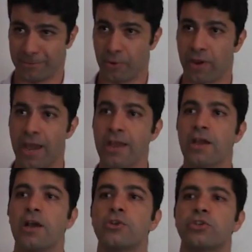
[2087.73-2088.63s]
Okay,
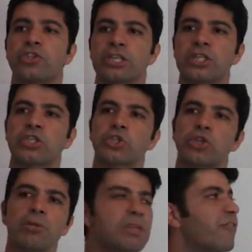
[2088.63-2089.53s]
so it's an
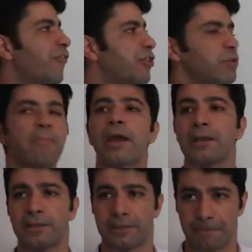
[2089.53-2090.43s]
extremely efficient
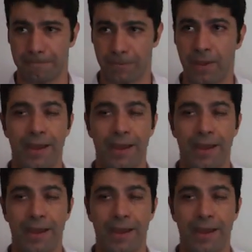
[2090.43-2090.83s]
mechanism,